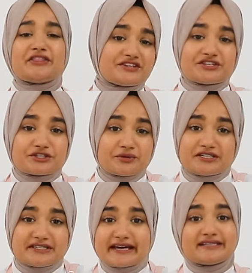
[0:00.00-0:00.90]
this is going
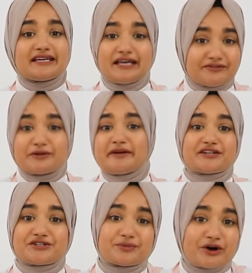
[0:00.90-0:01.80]
to taste even
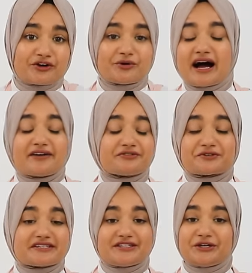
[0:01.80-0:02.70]
better tomorrow after
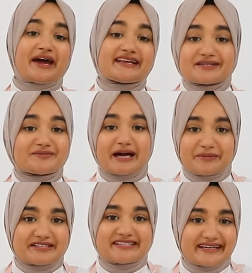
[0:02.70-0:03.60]
it's, you know, had some
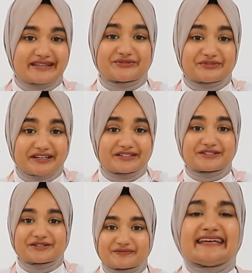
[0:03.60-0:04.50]
time to set in the
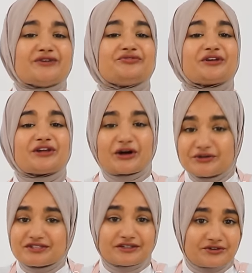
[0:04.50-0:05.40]
fridge. Now for
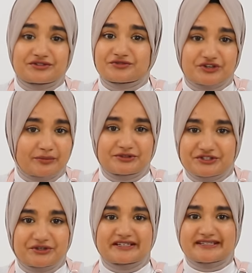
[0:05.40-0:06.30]
loads and loads of
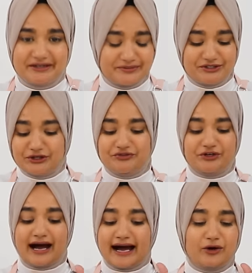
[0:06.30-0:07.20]
troubleshooting tips, you know, if you
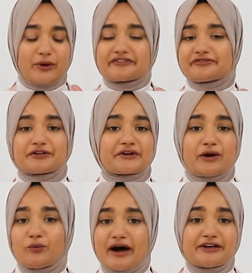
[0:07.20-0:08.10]
can't quite figure
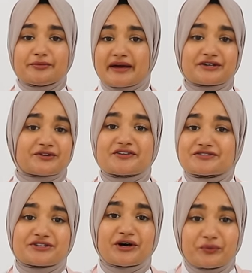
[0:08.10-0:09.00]
out why your macarons
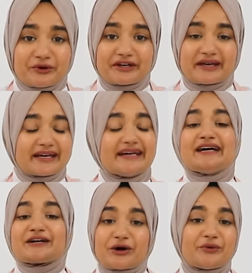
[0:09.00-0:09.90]
are not working,
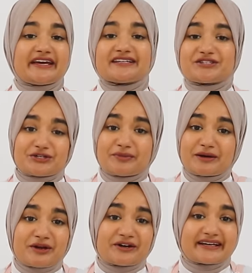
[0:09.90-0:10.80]
go ahead to my
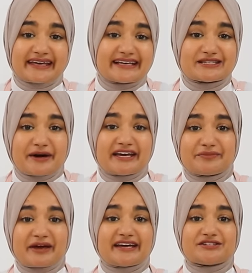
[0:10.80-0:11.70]
blog at
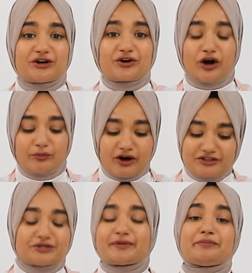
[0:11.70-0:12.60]
cakesbymk.com
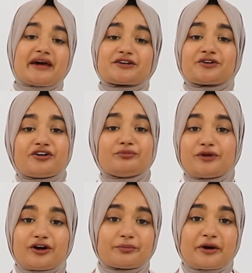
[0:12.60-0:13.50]
onto my macaron
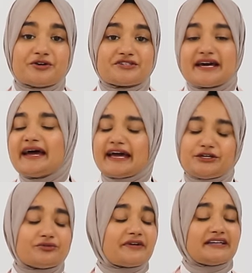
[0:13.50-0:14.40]
blog post, and
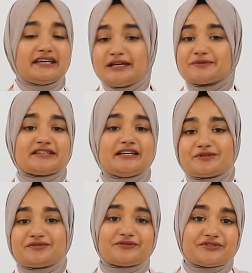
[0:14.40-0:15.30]
you'll find heaps and heaps
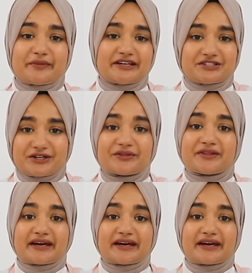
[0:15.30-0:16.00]
of information on